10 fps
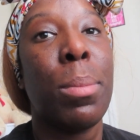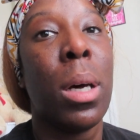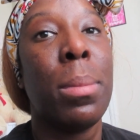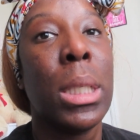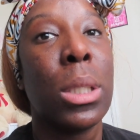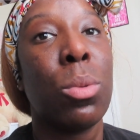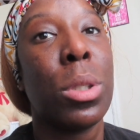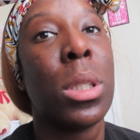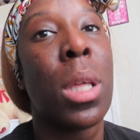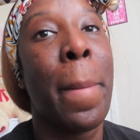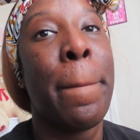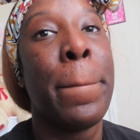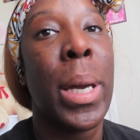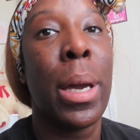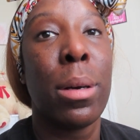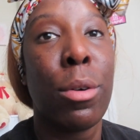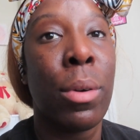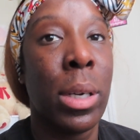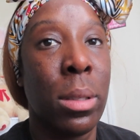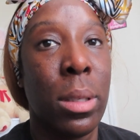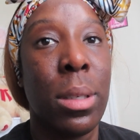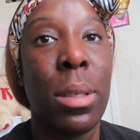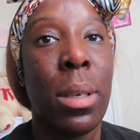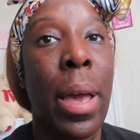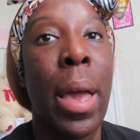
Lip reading: Publix was mad crazy